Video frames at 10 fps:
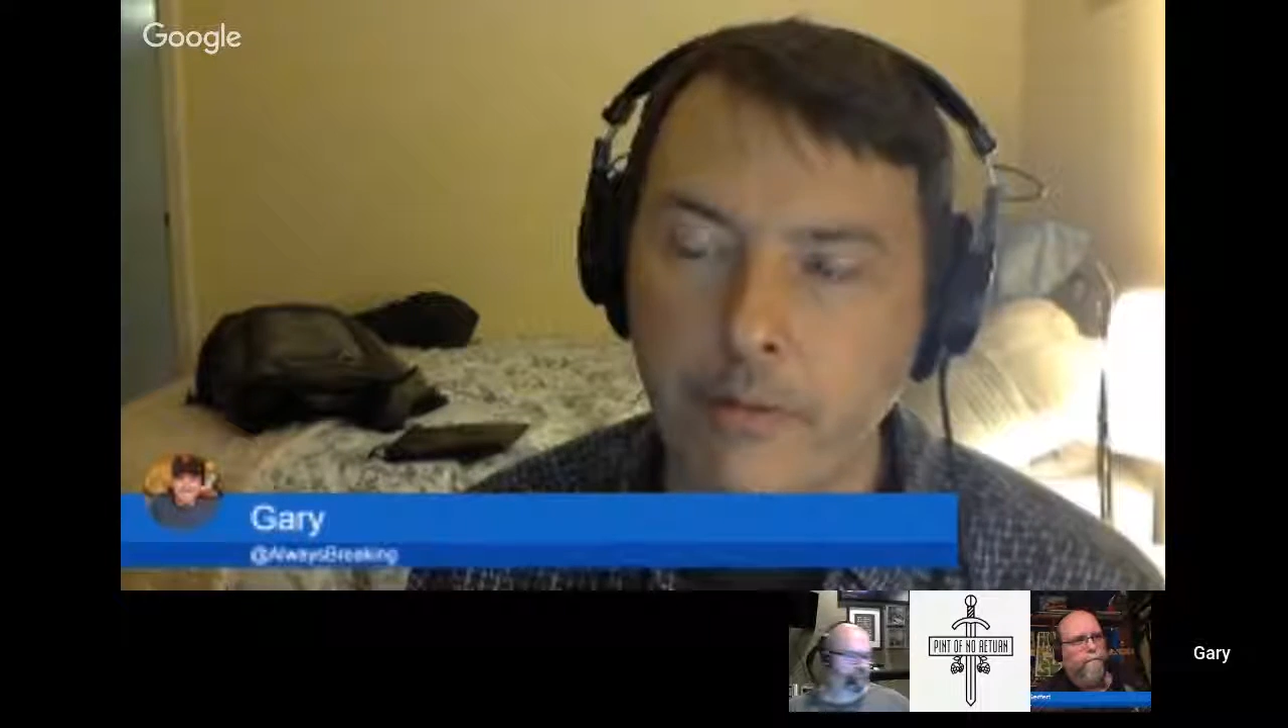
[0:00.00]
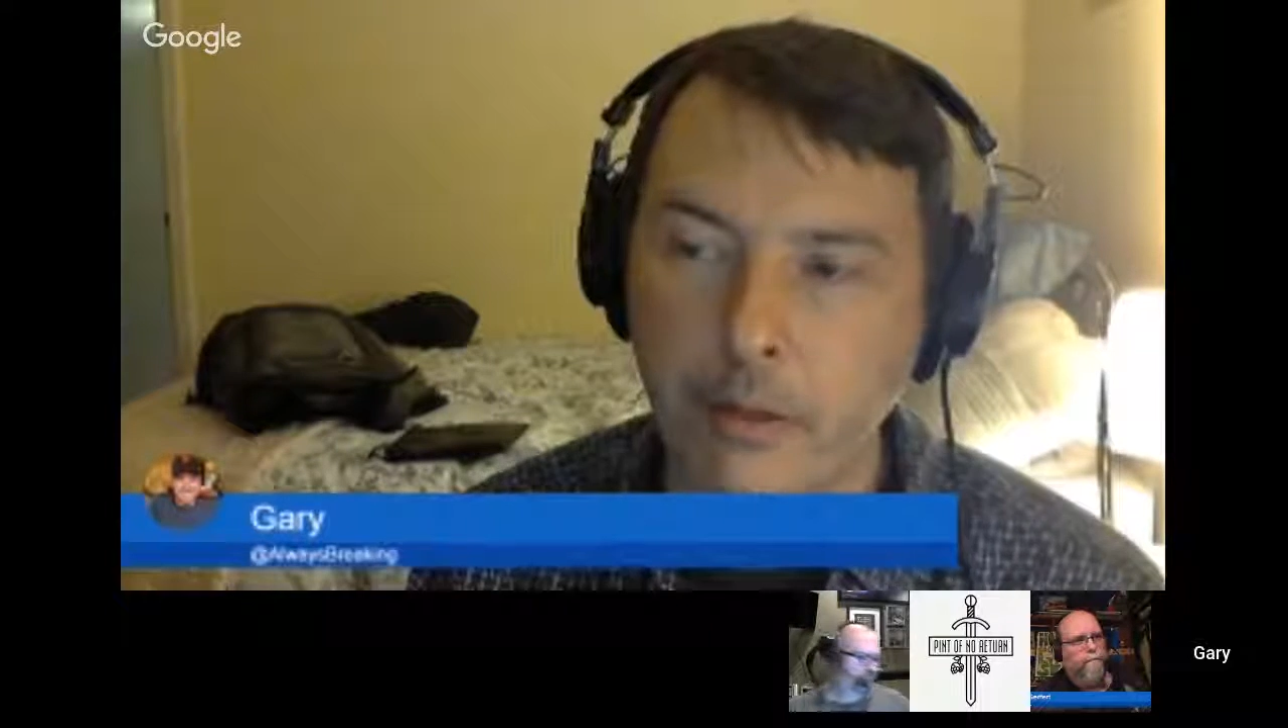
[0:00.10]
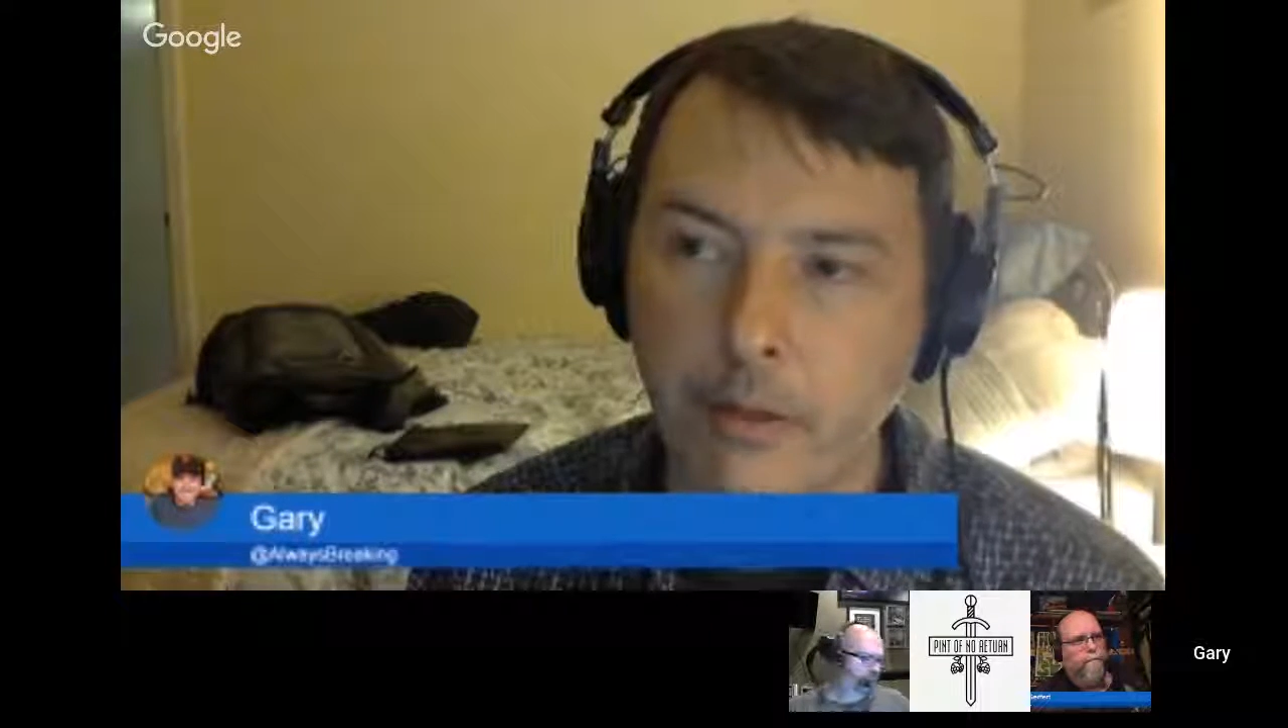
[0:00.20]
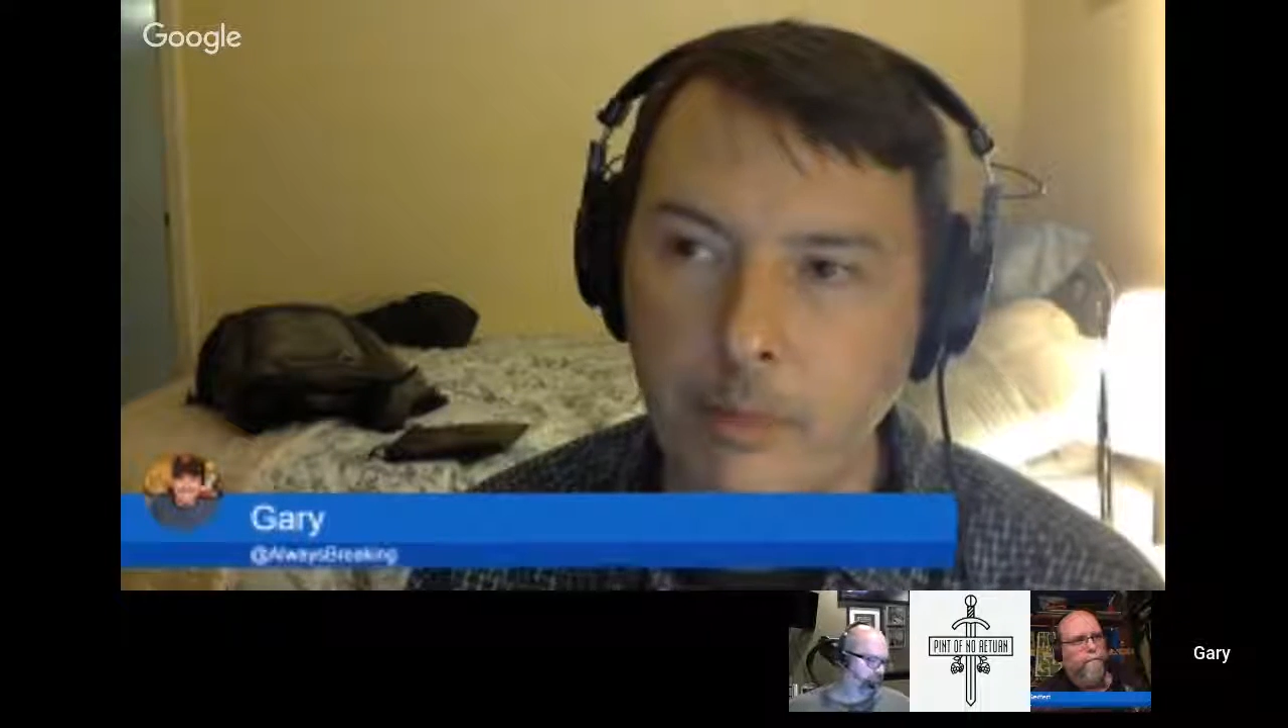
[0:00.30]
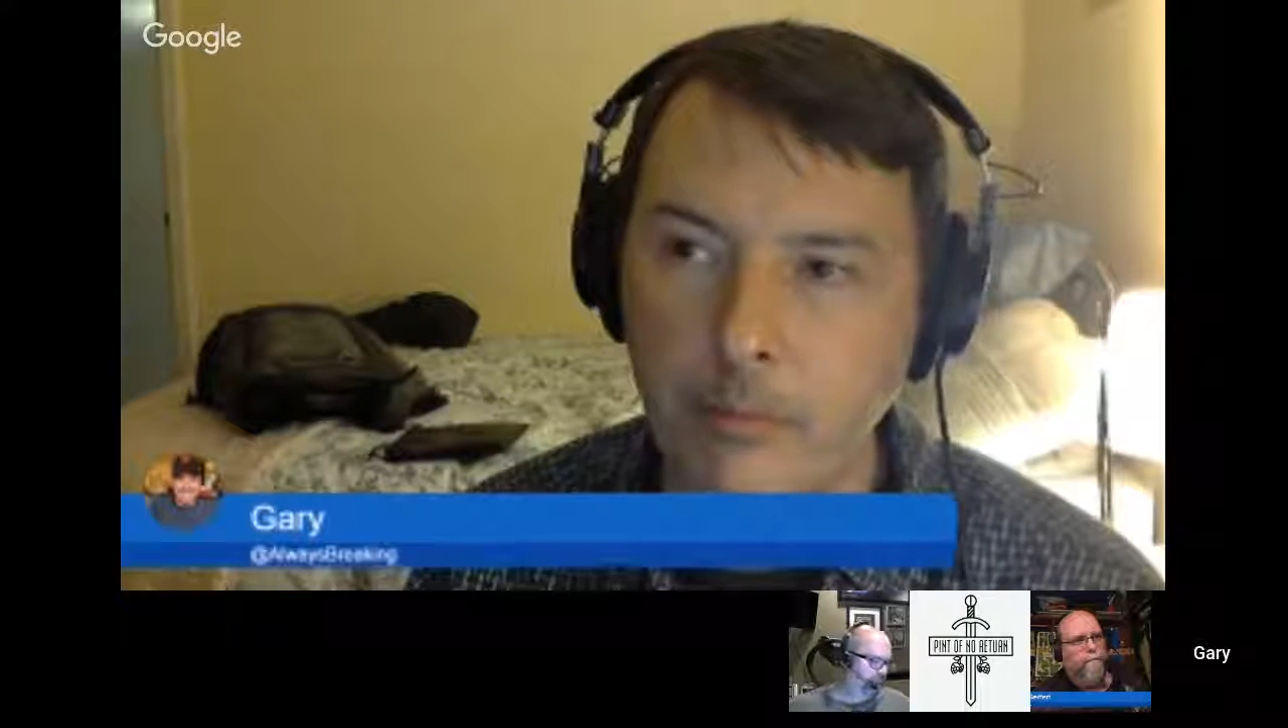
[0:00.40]

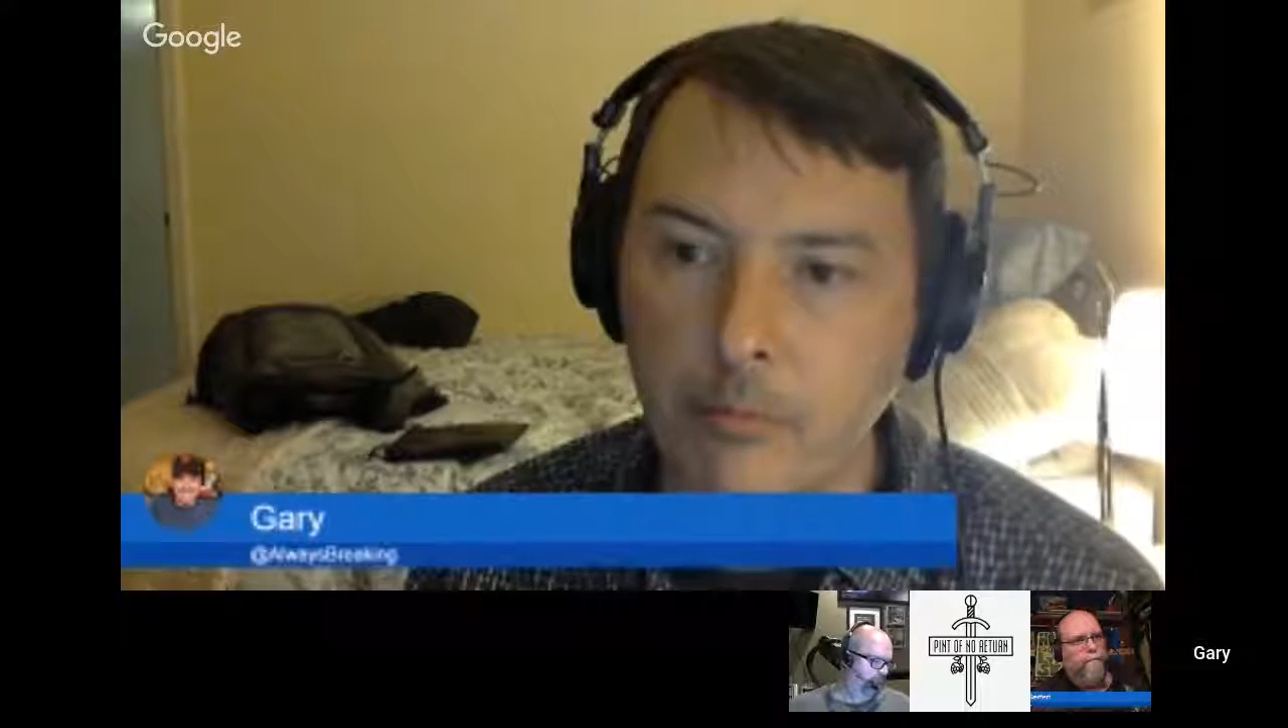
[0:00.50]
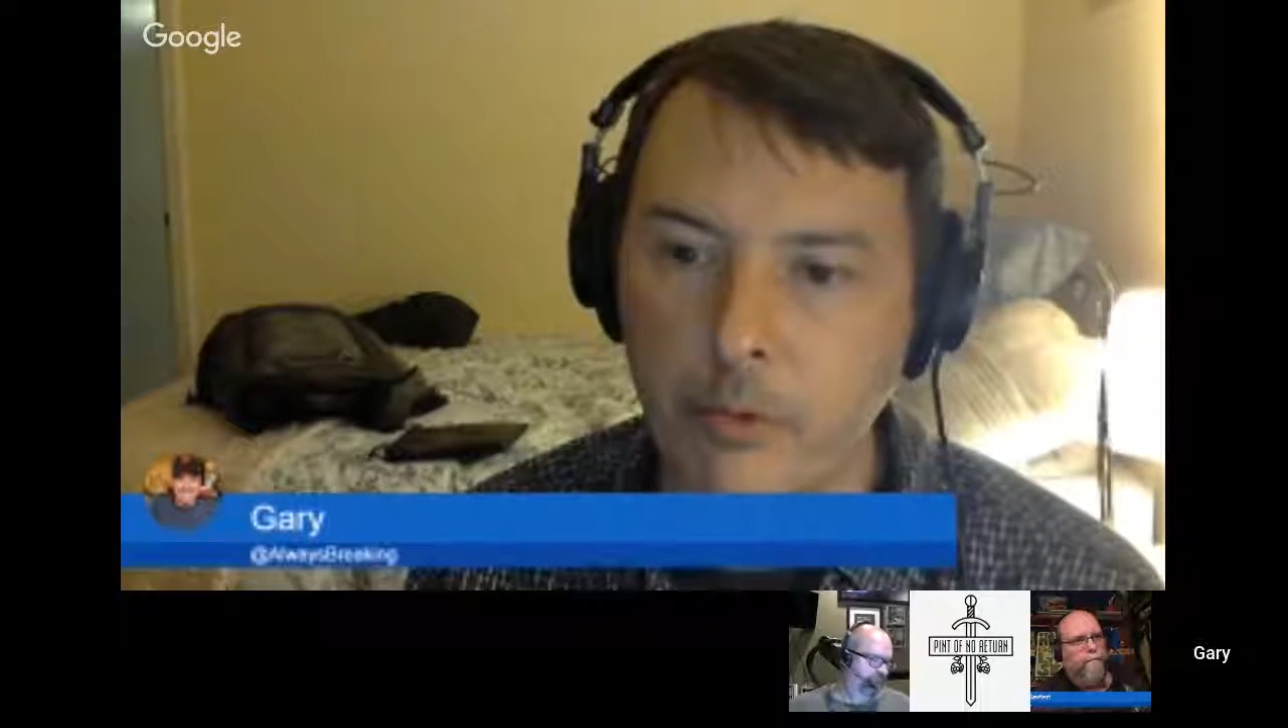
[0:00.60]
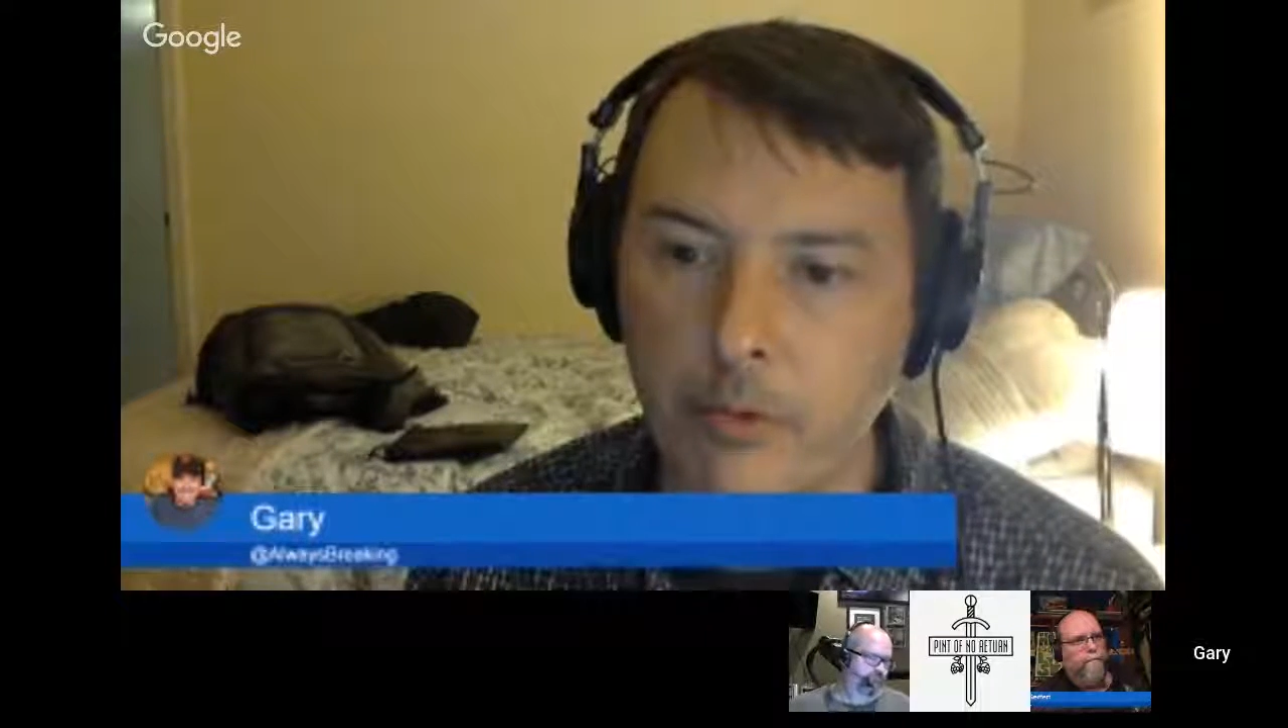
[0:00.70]
development